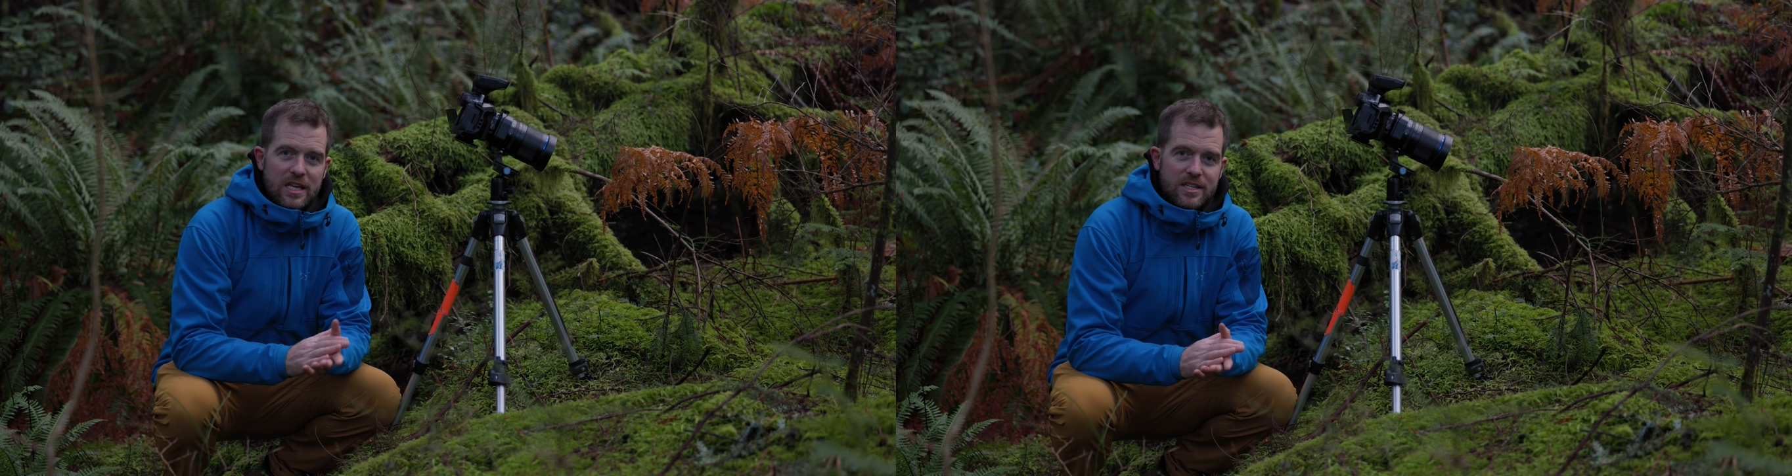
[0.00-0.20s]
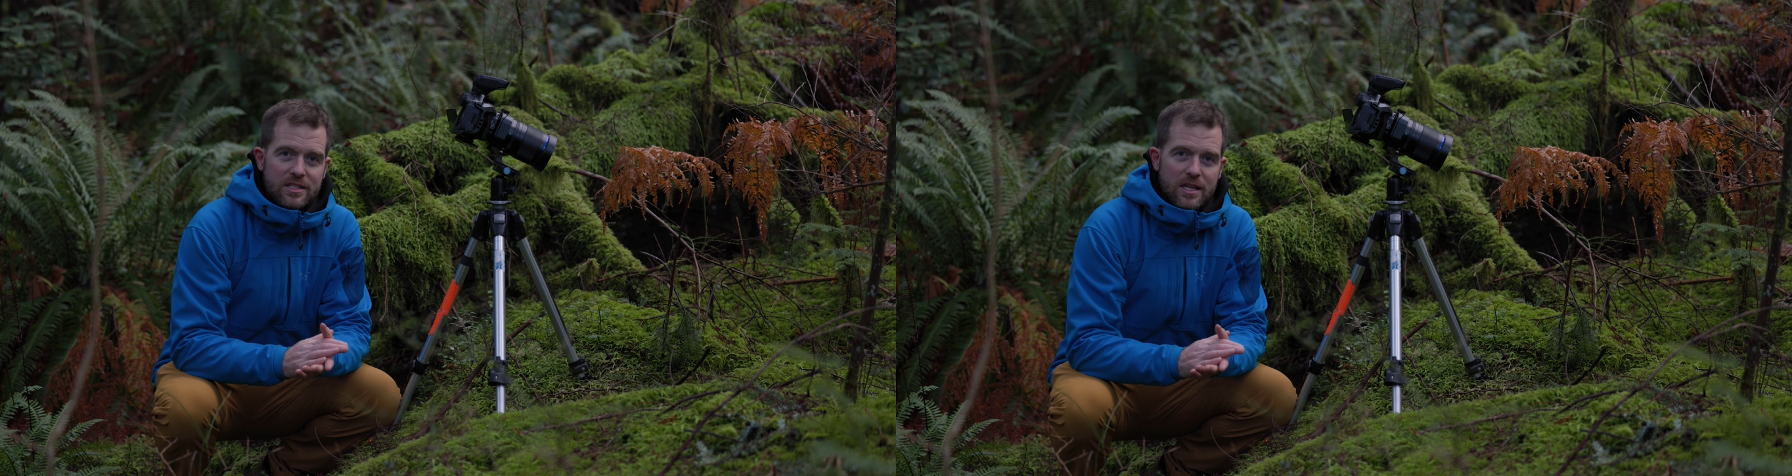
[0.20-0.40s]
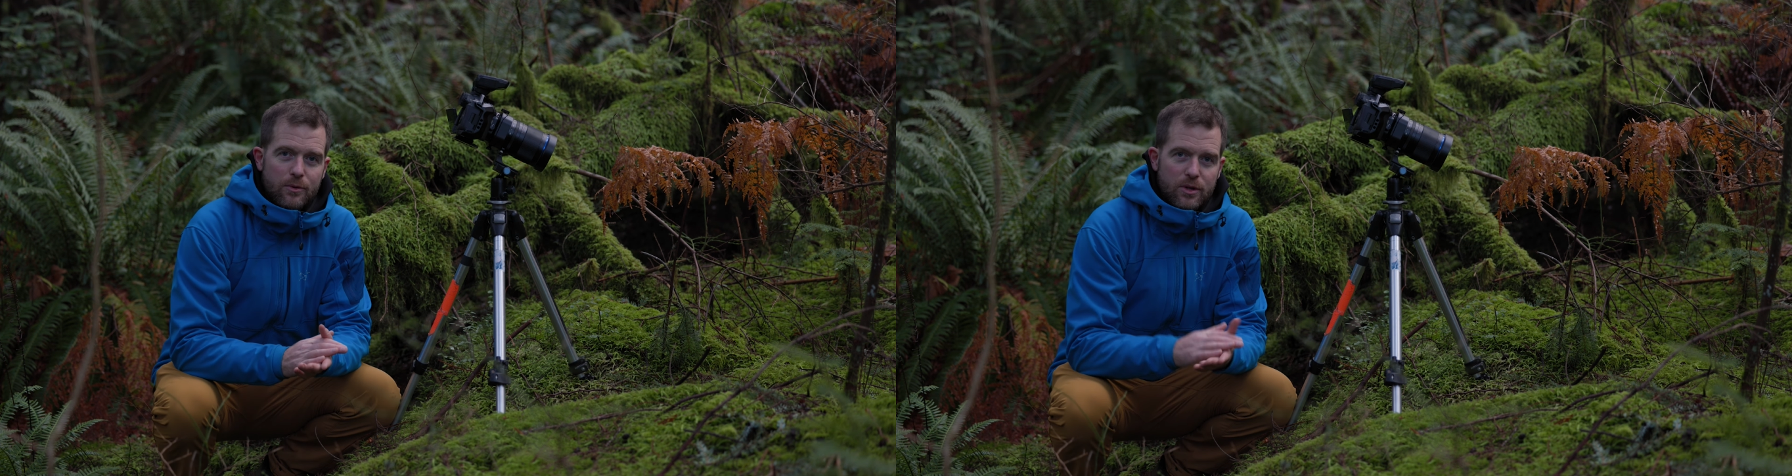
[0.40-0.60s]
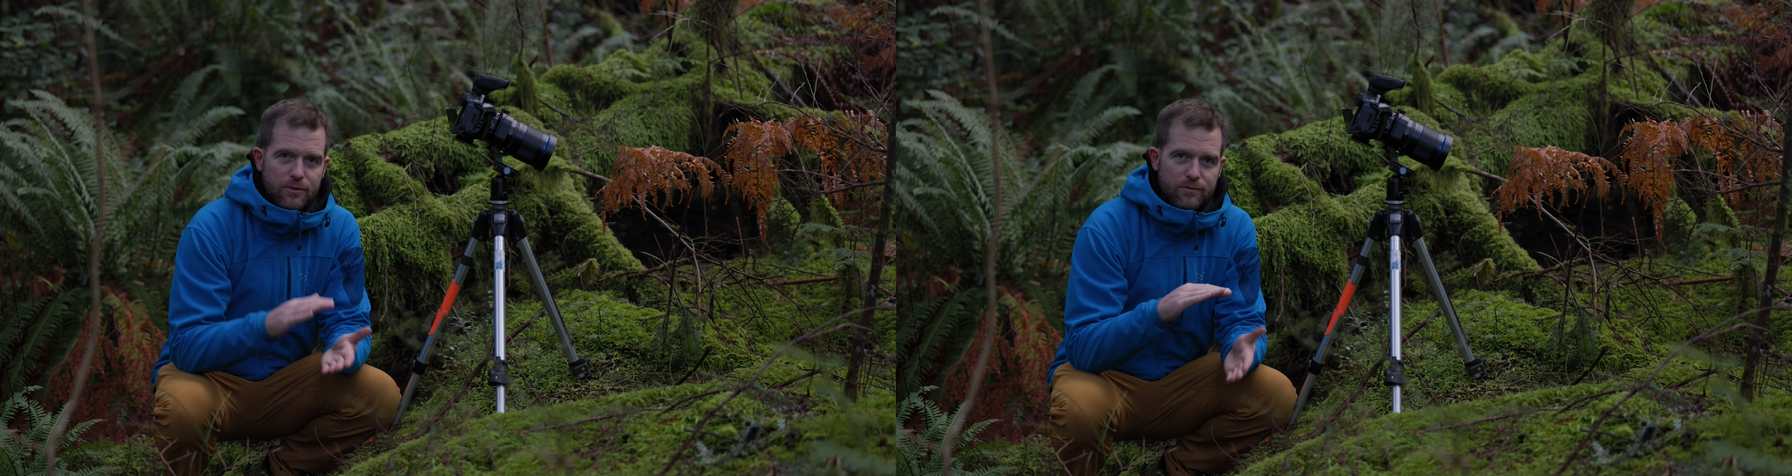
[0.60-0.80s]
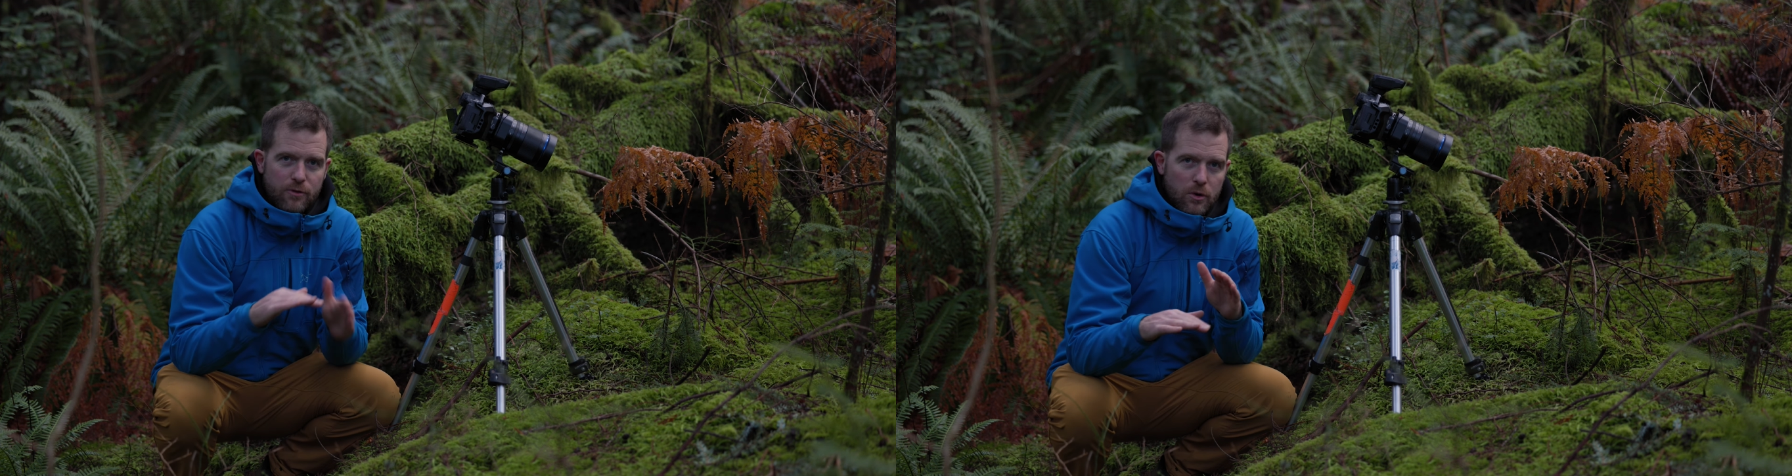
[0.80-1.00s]
easily
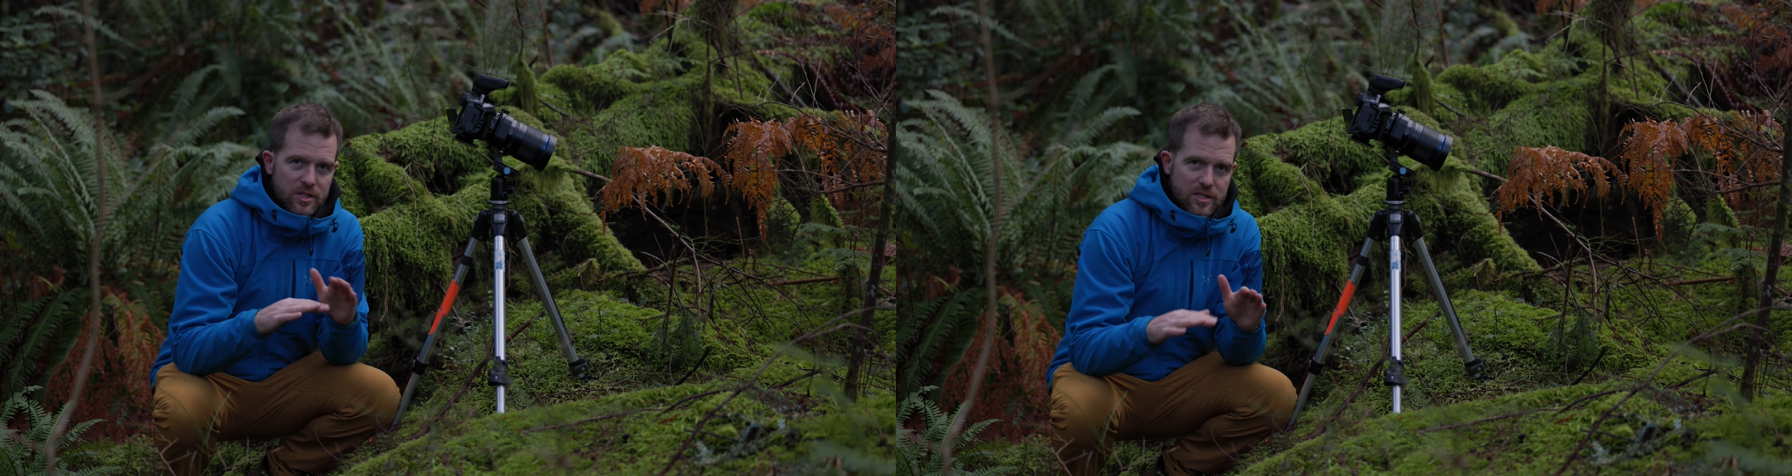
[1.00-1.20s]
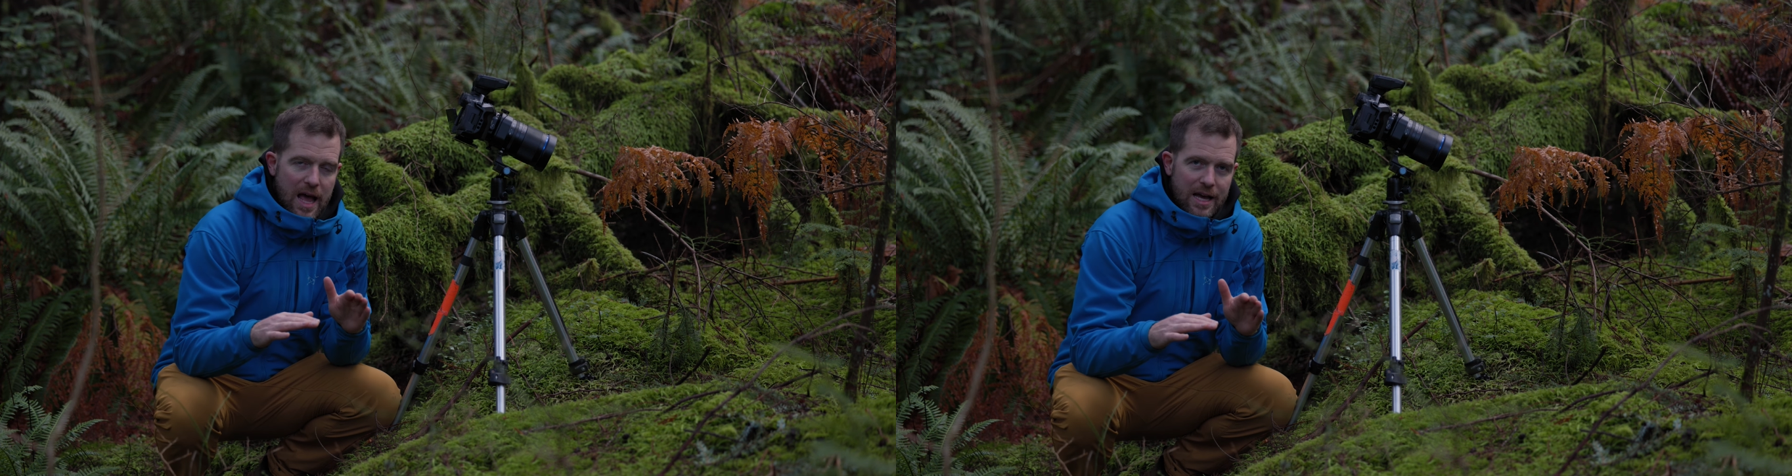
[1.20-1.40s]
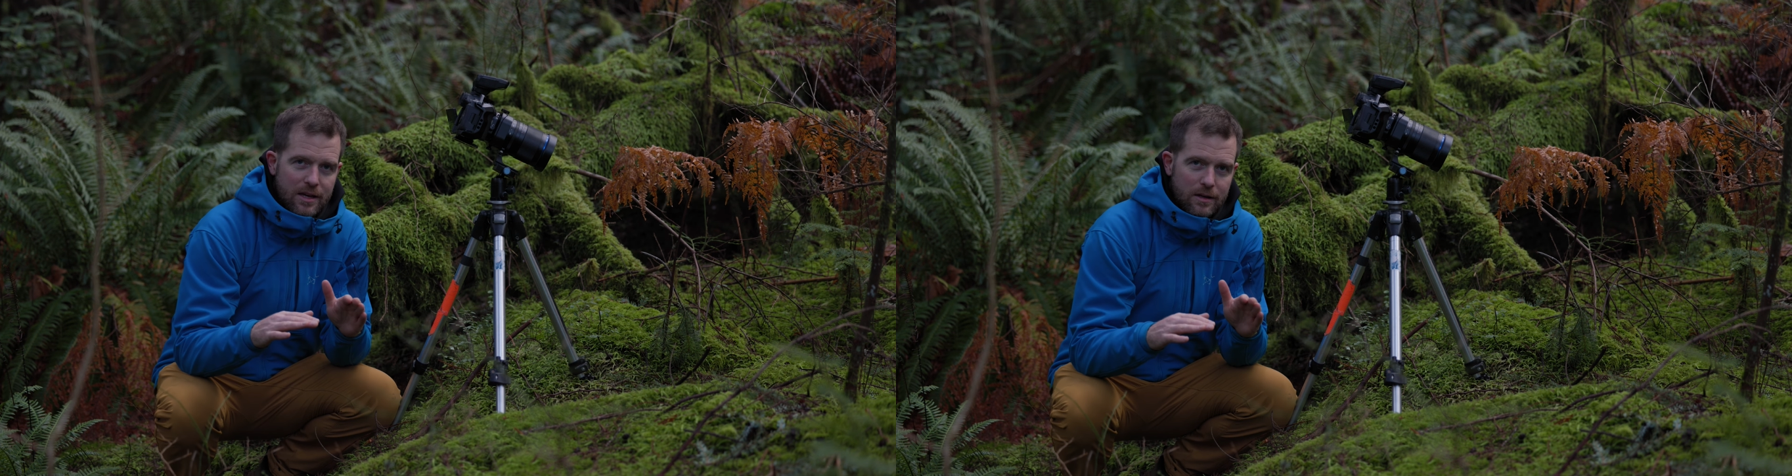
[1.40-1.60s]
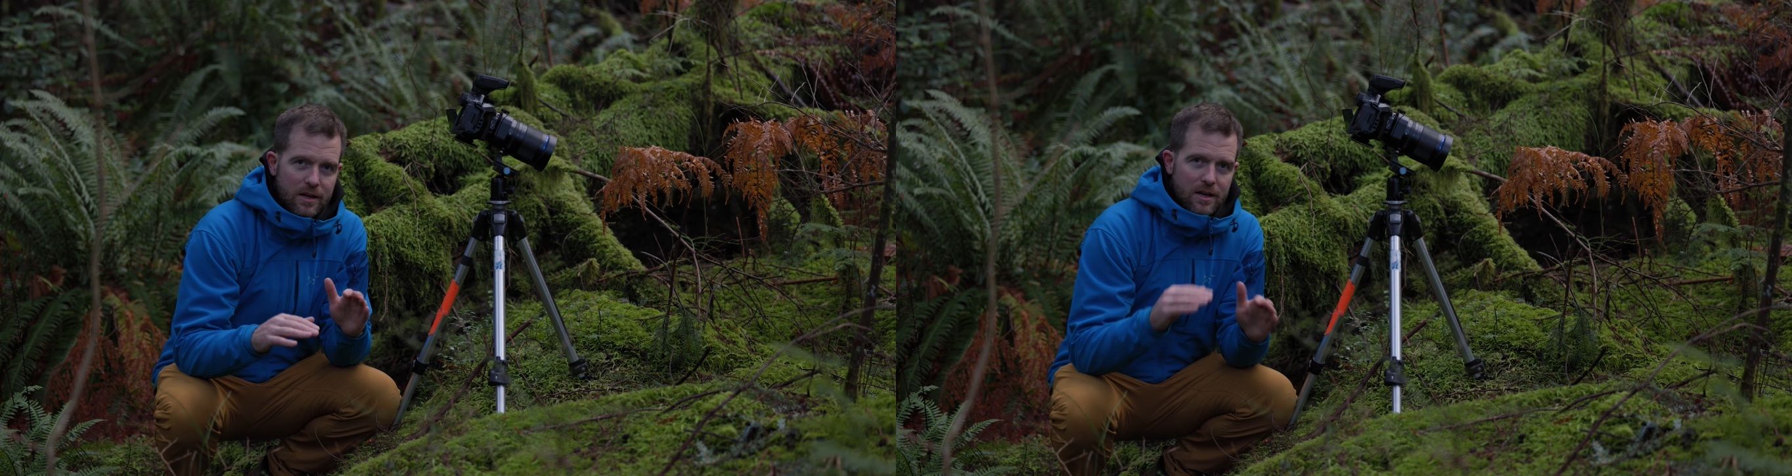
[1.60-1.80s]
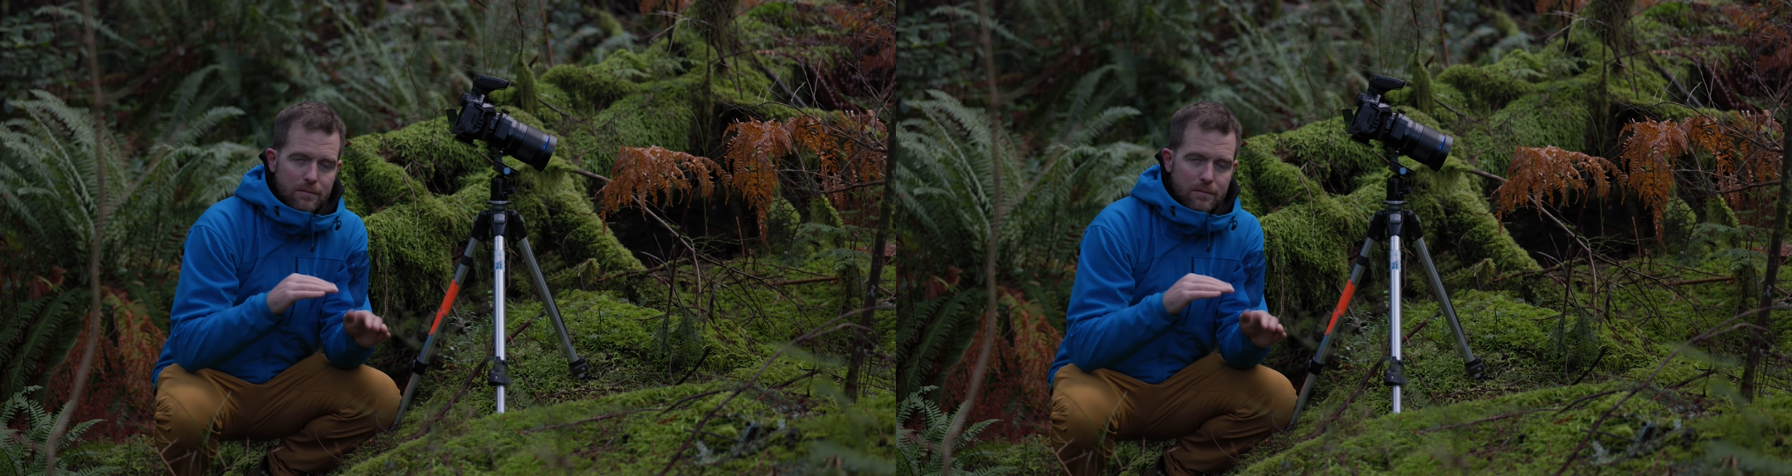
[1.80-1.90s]
with focus stacking.